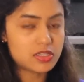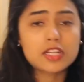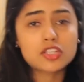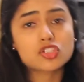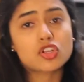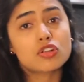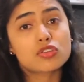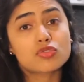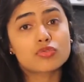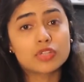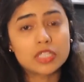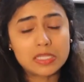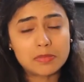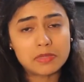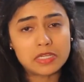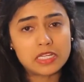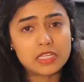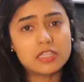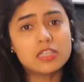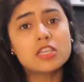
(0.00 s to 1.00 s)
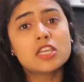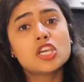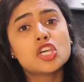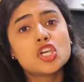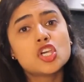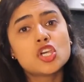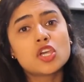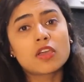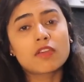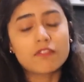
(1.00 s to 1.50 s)
And it's also really meaty,
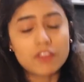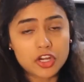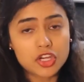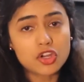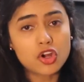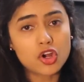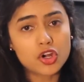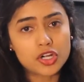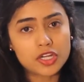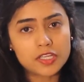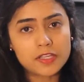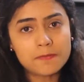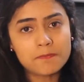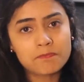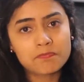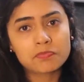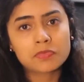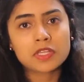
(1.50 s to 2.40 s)
very hearty.